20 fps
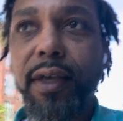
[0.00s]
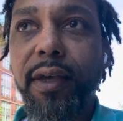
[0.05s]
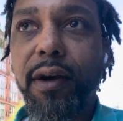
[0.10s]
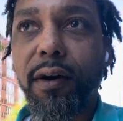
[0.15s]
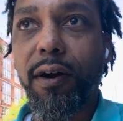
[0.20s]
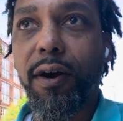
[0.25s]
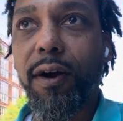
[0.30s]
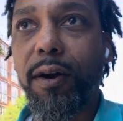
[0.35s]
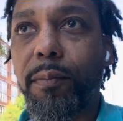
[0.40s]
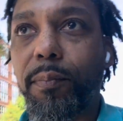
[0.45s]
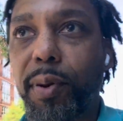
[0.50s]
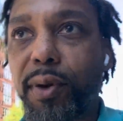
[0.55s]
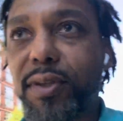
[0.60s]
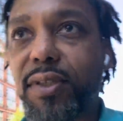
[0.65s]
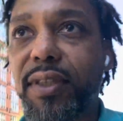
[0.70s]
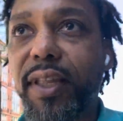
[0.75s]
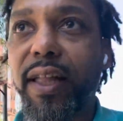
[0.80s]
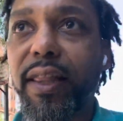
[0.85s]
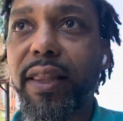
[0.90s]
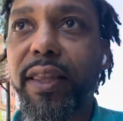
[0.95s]
our
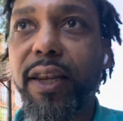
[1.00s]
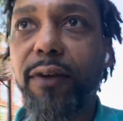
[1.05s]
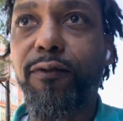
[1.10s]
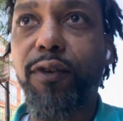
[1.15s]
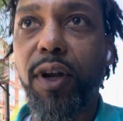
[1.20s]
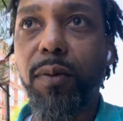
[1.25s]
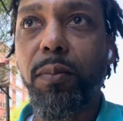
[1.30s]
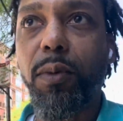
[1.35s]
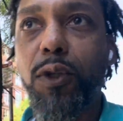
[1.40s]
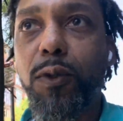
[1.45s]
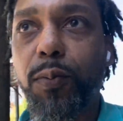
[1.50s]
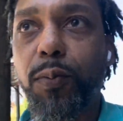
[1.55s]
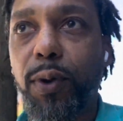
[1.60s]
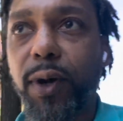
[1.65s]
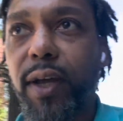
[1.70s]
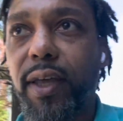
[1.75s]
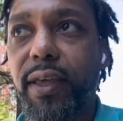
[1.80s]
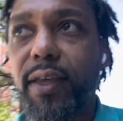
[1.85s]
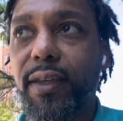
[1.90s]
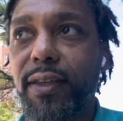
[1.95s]
personality for the most
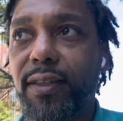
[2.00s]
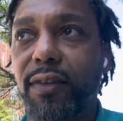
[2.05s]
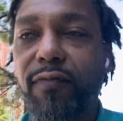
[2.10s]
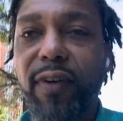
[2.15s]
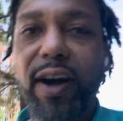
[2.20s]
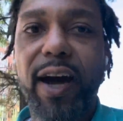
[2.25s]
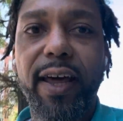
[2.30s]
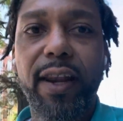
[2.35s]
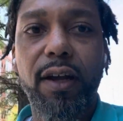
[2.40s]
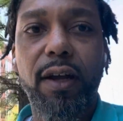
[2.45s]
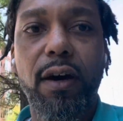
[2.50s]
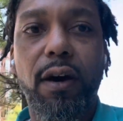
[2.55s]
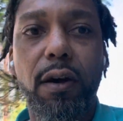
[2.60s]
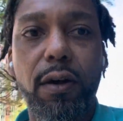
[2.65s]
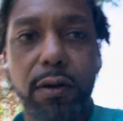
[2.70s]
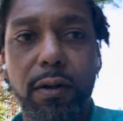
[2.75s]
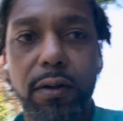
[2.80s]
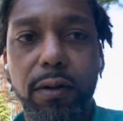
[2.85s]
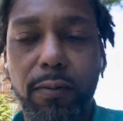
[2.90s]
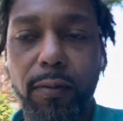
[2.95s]
part is divide and
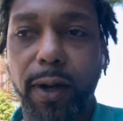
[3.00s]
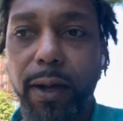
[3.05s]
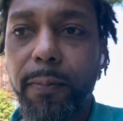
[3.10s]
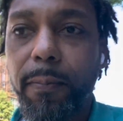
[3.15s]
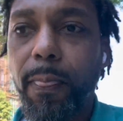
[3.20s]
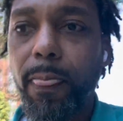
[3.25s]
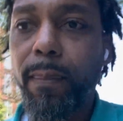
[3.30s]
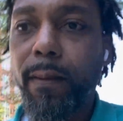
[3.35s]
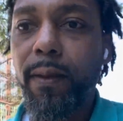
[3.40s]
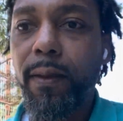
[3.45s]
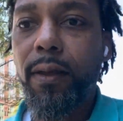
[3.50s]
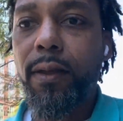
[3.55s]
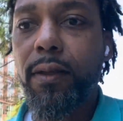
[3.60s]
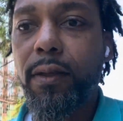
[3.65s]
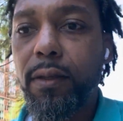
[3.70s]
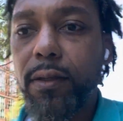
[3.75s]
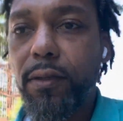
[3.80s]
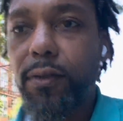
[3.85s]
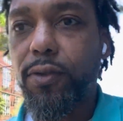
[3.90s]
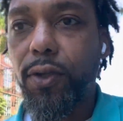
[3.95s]
conquer, right?
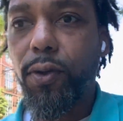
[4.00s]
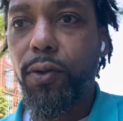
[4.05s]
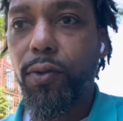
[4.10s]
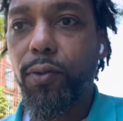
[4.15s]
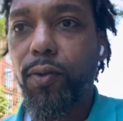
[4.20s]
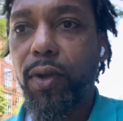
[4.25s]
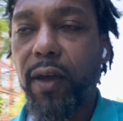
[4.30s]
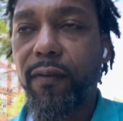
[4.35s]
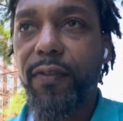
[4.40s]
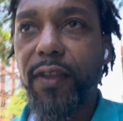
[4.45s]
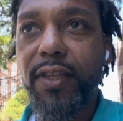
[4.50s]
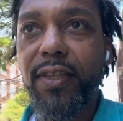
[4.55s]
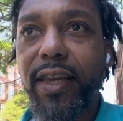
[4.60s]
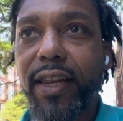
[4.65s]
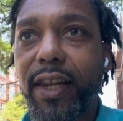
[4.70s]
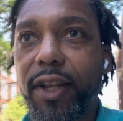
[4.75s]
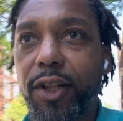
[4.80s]
So if there's any